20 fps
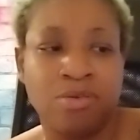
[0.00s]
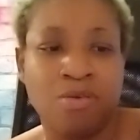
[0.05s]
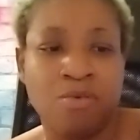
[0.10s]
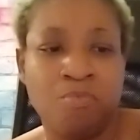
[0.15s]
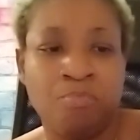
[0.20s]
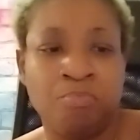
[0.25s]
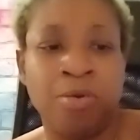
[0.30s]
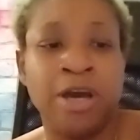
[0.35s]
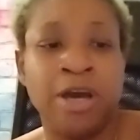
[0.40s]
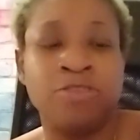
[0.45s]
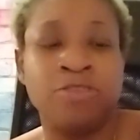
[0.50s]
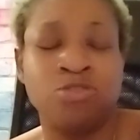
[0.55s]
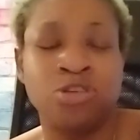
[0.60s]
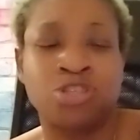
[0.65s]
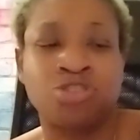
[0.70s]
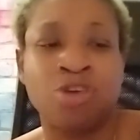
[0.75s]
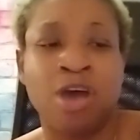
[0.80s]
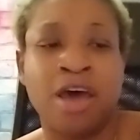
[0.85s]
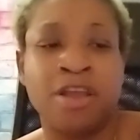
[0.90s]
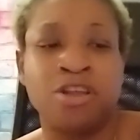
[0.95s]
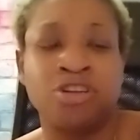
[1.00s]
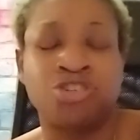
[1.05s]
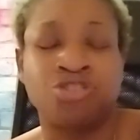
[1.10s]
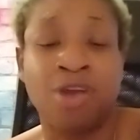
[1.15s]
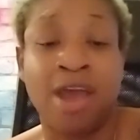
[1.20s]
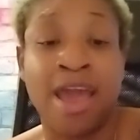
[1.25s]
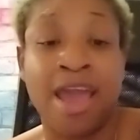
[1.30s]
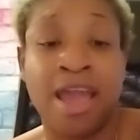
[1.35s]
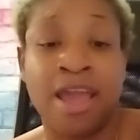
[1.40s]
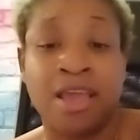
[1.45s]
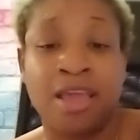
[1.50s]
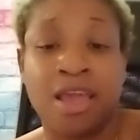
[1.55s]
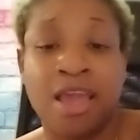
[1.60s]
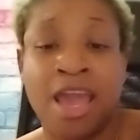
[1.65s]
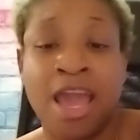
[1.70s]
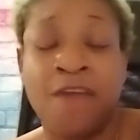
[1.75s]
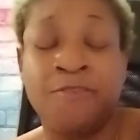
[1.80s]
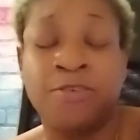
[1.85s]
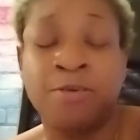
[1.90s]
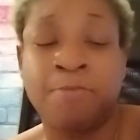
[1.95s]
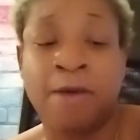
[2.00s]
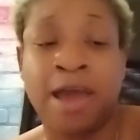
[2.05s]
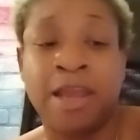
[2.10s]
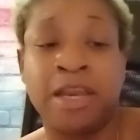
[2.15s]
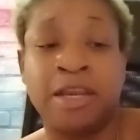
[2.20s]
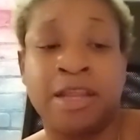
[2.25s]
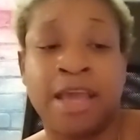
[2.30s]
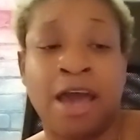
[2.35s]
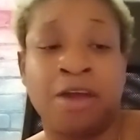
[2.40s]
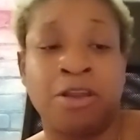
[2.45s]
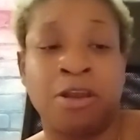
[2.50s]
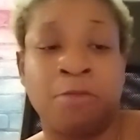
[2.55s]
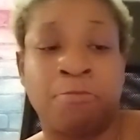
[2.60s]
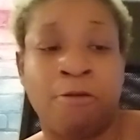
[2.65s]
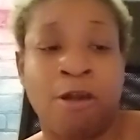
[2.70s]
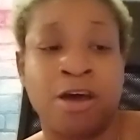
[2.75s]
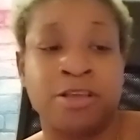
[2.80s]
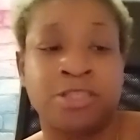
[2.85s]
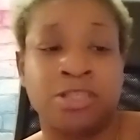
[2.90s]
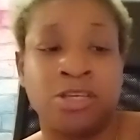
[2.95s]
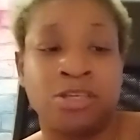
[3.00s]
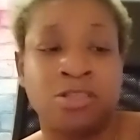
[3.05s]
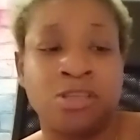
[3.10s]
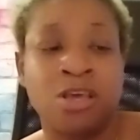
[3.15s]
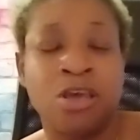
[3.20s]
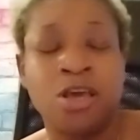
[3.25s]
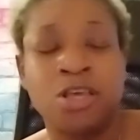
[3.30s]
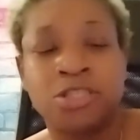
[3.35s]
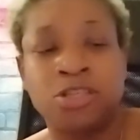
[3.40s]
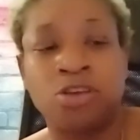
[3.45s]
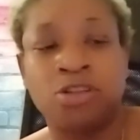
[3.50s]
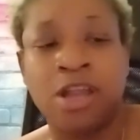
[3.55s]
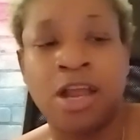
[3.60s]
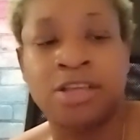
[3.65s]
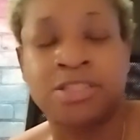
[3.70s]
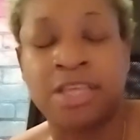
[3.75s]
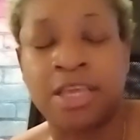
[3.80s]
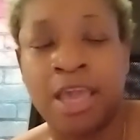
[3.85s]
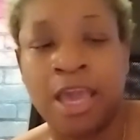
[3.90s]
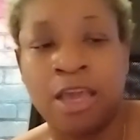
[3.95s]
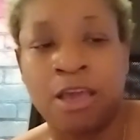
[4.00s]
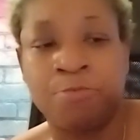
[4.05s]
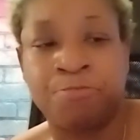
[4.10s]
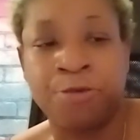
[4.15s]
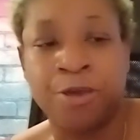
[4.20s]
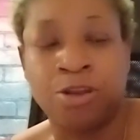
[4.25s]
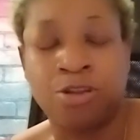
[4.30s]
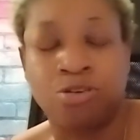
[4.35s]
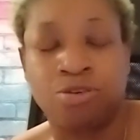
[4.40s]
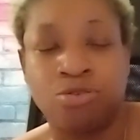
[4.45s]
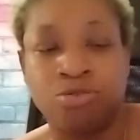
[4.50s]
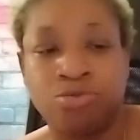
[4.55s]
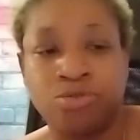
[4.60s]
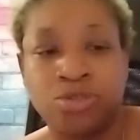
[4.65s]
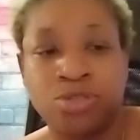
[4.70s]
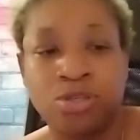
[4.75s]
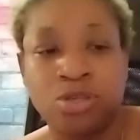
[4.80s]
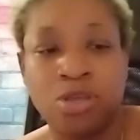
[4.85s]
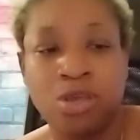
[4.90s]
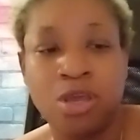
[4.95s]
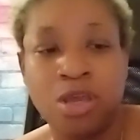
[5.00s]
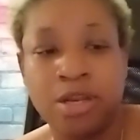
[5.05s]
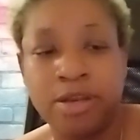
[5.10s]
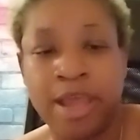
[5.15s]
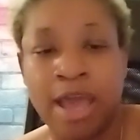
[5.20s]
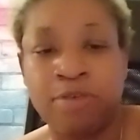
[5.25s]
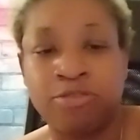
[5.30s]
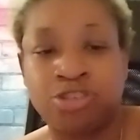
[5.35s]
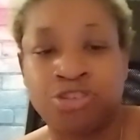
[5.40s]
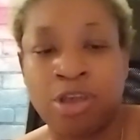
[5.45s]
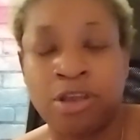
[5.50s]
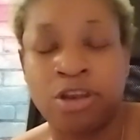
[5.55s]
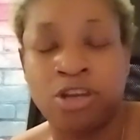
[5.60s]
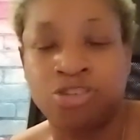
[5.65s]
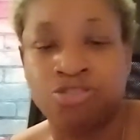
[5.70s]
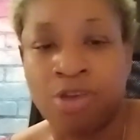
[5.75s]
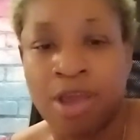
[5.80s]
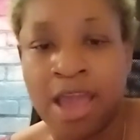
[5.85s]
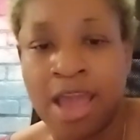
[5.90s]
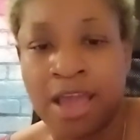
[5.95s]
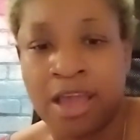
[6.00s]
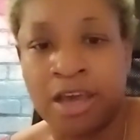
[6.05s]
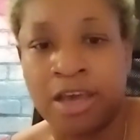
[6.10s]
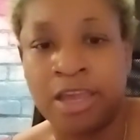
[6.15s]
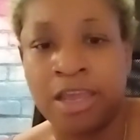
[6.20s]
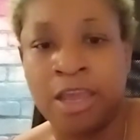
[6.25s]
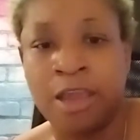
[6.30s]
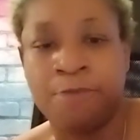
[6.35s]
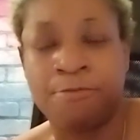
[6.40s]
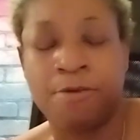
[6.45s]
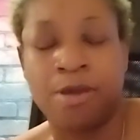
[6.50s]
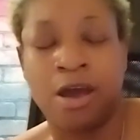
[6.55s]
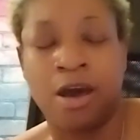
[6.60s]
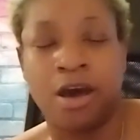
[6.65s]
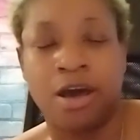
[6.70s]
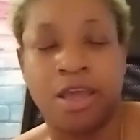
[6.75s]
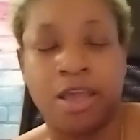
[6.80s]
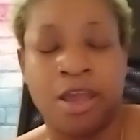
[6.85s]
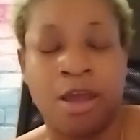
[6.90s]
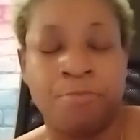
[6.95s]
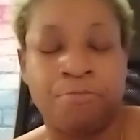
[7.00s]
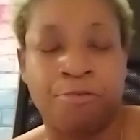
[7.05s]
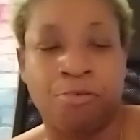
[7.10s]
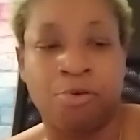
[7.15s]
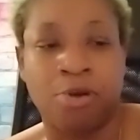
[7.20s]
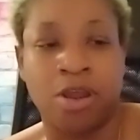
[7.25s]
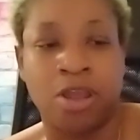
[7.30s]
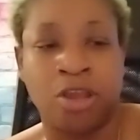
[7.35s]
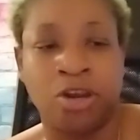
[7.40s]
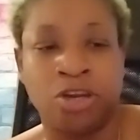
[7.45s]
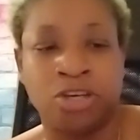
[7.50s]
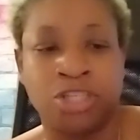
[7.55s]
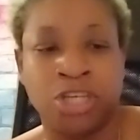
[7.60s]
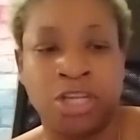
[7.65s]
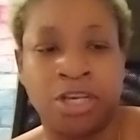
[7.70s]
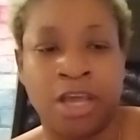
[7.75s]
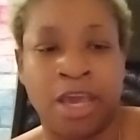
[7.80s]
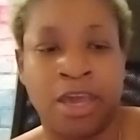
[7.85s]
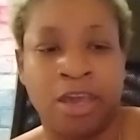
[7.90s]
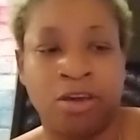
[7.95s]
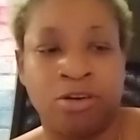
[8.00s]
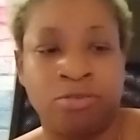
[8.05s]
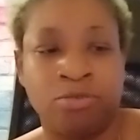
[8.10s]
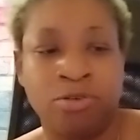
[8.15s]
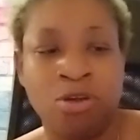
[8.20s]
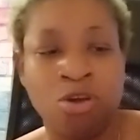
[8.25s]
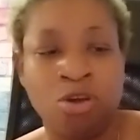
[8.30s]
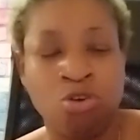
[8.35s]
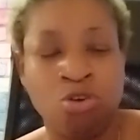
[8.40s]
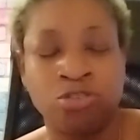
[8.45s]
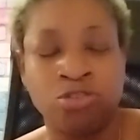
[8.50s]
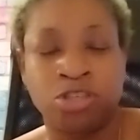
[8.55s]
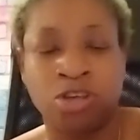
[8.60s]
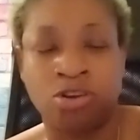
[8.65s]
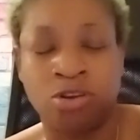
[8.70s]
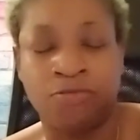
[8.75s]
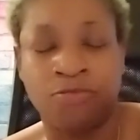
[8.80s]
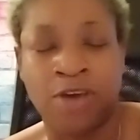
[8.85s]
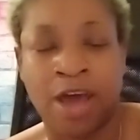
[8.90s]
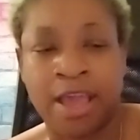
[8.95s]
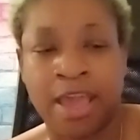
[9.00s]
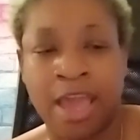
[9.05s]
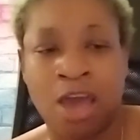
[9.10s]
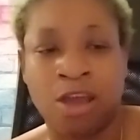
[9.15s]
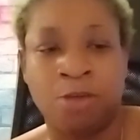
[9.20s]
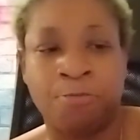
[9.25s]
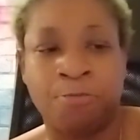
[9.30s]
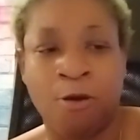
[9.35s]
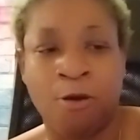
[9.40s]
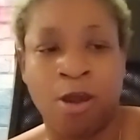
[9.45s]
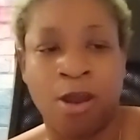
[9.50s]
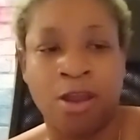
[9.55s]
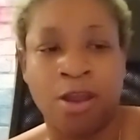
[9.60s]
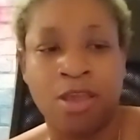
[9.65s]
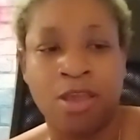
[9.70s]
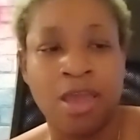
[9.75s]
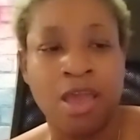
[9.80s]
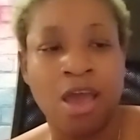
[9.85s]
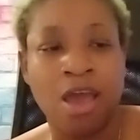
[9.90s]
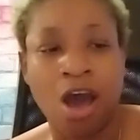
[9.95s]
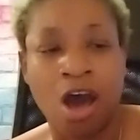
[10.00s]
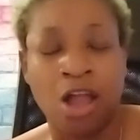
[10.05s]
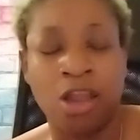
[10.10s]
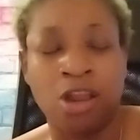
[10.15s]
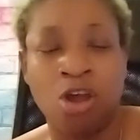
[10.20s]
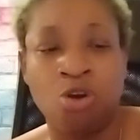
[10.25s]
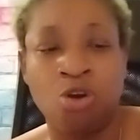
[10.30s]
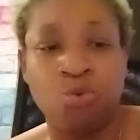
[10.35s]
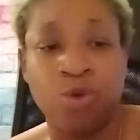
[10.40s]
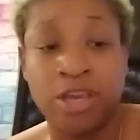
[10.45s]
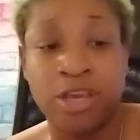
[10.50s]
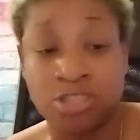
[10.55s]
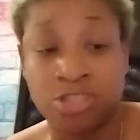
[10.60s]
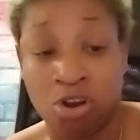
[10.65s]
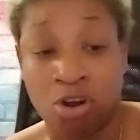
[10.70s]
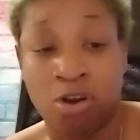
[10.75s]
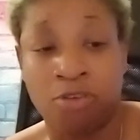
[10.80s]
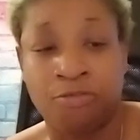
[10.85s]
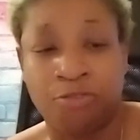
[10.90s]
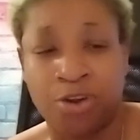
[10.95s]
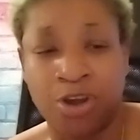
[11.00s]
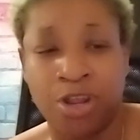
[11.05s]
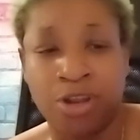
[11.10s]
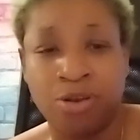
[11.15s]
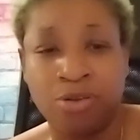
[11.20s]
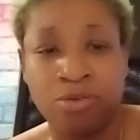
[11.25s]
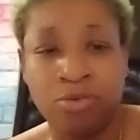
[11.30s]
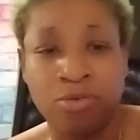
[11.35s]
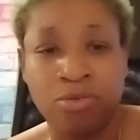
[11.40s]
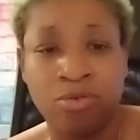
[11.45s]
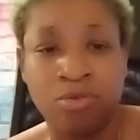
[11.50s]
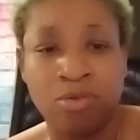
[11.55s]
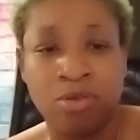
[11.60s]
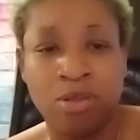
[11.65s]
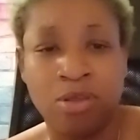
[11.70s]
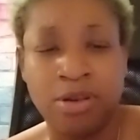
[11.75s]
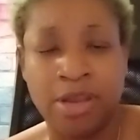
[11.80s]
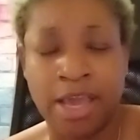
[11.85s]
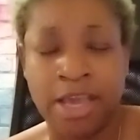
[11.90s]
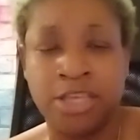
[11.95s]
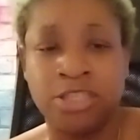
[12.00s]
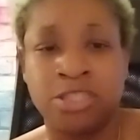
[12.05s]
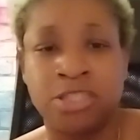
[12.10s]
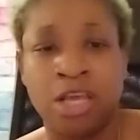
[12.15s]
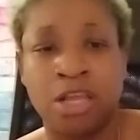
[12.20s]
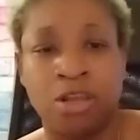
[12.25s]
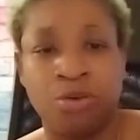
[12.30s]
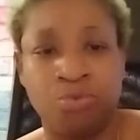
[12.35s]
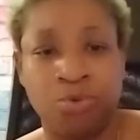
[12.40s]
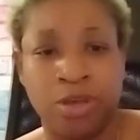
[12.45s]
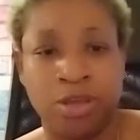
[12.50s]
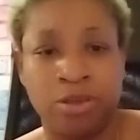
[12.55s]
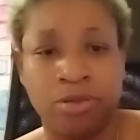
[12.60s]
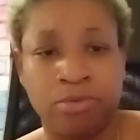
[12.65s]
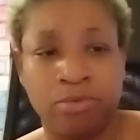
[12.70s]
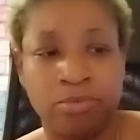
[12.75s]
but was trying to drag everybody down in the process. So there's a King of Pentacles that was trying to drag an emperor energy down, who is your divine counterpart, along with his girlfriend that he's dealing with.